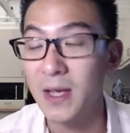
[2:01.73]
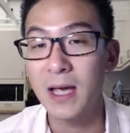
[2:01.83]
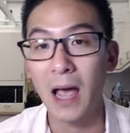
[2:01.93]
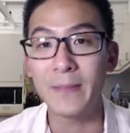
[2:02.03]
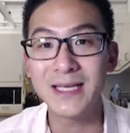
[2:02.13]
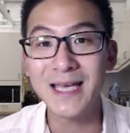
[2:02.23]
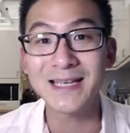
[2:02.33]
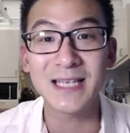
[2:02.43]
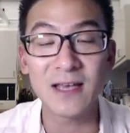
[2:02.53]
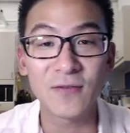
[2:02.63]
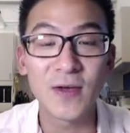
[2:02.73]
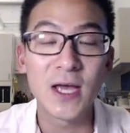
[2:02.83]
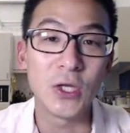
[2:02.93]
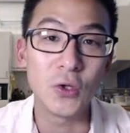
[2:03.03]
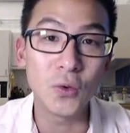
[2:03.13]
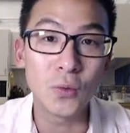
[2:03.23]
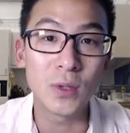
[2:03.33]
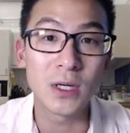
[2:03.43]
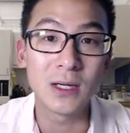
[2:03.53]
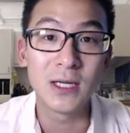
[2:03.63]
I mean, yes, if you
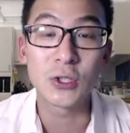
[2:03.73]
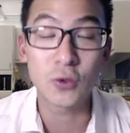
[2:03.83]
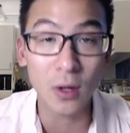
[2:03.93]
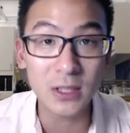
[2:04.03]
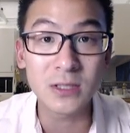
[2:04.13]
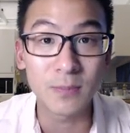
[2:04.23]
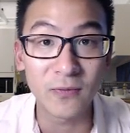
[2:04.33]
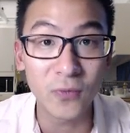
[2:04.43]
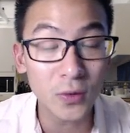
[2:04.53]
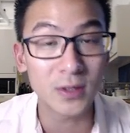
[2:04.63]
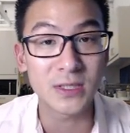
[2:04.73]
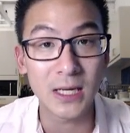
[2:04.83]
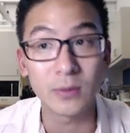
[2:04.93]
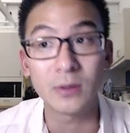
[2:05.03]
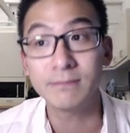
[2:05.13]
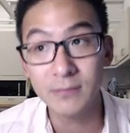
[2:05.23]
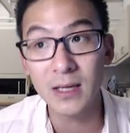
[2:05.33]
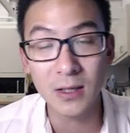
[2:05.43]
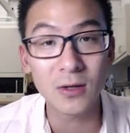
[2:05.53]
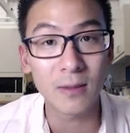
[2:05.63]
were struggling to put food on the table,
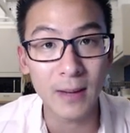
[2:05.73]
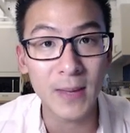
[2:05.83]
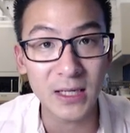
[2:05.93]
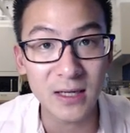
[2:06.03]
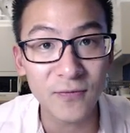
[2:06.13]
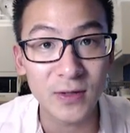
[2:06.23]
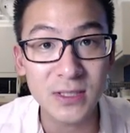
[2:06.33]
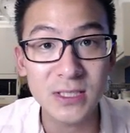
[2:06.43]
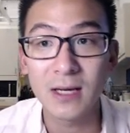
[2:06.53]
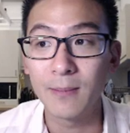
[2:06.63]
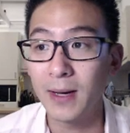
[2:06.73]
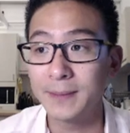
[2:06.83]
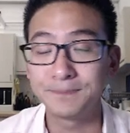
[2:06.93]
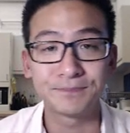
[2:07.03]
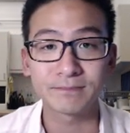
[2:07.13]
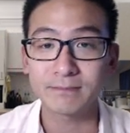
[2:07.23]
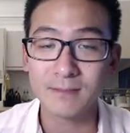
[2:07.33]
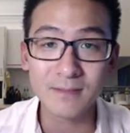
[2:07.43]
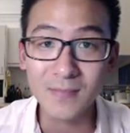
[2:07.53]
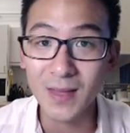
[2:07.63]
you know, it might make a difference, but
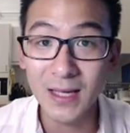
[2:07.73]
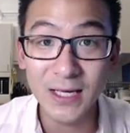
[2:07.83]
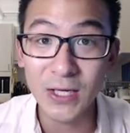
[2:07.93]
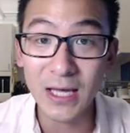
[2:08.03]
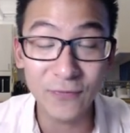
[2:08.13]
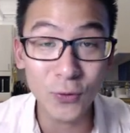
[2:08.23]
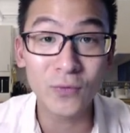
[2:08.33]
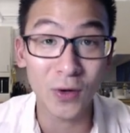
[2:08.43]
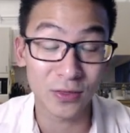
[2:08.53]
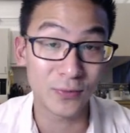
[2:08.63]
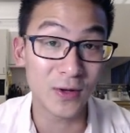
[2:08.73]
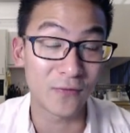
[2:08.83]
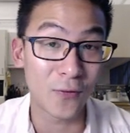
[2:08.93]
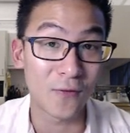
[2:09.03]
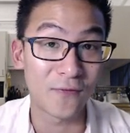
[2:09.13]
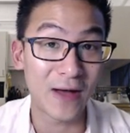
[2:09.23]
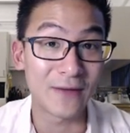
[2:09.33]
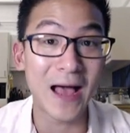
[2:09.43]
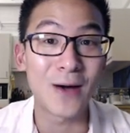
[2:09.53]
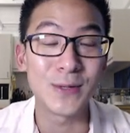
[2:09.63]
if you've got three or four or five
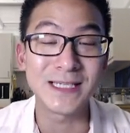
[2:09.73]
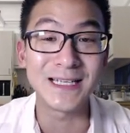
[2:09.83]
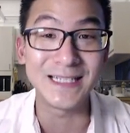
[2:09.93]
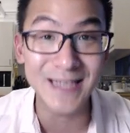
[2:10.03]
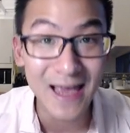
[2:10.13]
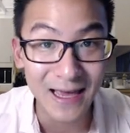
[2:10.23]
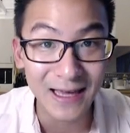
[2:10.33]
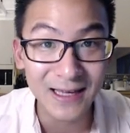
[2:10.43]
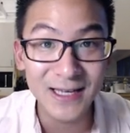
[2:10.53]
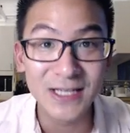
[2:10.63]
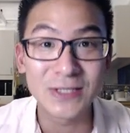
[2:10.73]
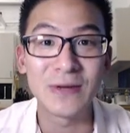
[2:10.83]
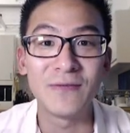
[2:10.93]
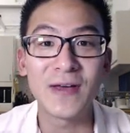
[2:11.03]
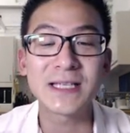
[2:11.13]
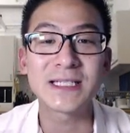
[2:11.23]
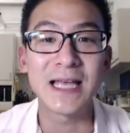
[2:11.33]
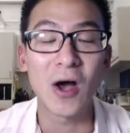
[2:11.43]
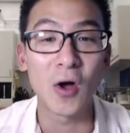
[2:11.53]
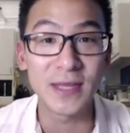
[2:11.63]
hours a day to invest
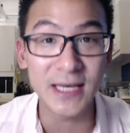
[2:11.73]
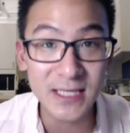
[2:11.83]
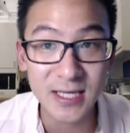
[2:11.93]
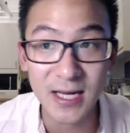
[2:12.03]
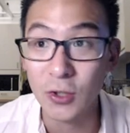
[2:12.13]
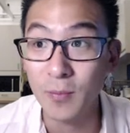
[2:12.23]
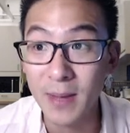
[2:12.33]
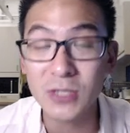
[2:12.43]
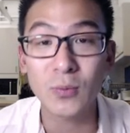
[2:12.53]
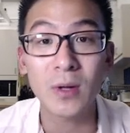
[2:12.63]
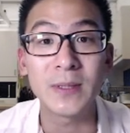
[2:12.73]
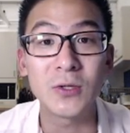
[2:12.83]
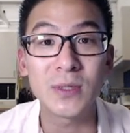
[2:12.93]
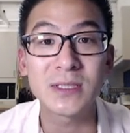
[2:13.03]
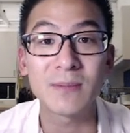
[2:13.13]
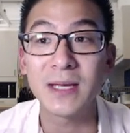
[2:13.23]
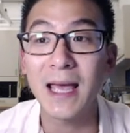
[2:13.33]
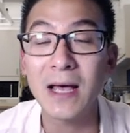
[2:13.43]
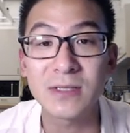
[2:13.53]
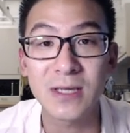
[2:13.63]
on the internet, you may as well be doing something
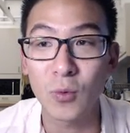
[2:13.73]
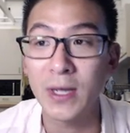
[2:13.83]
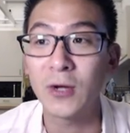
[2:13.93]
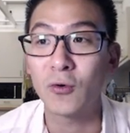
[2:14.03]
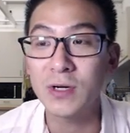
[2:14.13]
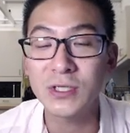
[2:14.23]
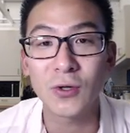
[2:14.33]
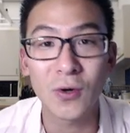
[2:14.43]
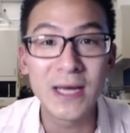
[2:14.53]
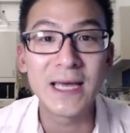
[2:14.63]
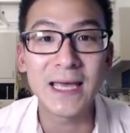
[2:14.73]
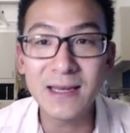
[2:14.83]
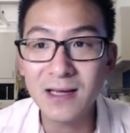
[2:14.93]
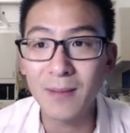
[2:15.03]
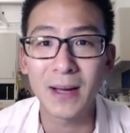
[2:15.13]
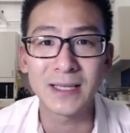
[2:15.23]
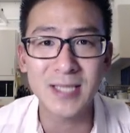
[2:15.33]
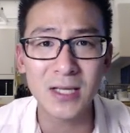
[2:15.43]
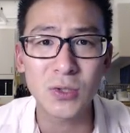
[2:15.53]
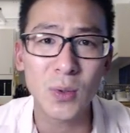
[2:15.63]
else that will increase your income by
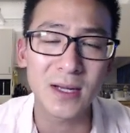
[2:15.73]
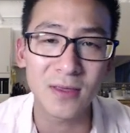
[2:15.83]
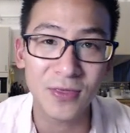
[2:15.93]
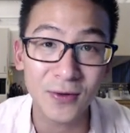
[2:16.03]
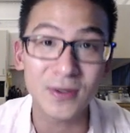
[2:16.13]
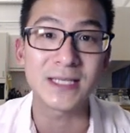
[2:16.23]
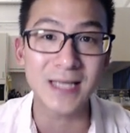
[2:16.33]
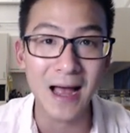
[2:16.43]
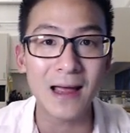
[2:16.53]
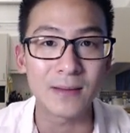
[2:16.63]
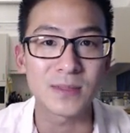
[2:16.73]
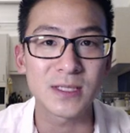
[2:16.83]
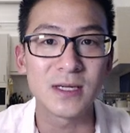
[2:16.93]
10, 20, 30 times.